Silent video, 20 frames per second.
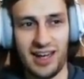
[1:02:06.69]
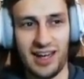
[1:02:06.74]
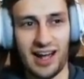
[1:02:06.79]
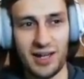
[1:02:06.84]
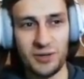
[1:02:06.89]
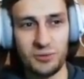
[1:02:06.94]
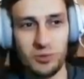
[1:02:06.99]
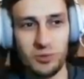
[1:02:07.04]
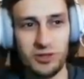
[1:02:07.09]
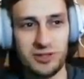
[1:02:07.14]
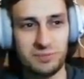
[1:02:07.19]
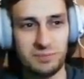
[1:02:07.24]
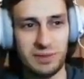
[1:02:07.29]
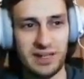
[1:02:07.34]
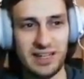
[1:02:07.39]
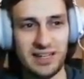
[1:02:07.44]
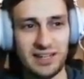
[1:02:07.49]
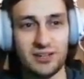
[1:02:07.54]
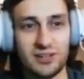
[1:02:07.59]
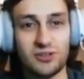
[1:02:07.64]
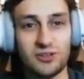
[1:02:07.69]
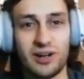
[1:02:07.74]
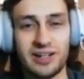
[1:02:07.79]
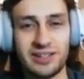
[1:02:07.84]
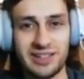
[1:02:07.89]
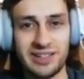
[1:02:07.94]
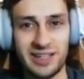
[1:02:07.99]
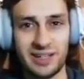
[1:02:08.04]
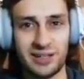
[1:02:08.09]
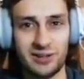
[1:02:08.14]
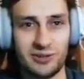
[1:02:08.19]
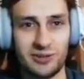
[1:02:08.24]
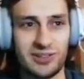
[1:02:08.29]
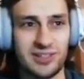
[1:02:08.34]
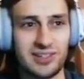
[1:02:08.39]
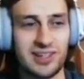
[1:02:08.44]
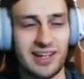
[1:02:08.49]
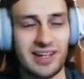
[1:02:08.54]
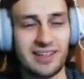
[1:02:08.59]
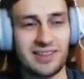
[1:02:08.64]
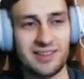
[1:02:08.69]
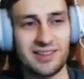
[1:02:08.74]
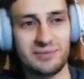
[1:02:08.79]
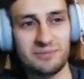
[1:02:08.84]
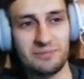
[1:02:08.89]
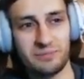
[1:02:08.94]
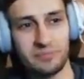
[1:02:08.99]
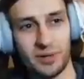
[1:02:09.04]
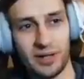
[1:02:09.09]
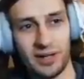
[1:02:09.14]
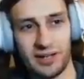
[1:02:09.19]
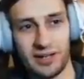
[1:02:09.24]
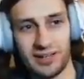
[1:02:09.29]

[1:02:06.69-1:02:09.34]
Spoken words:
I would be grinding alongside them, but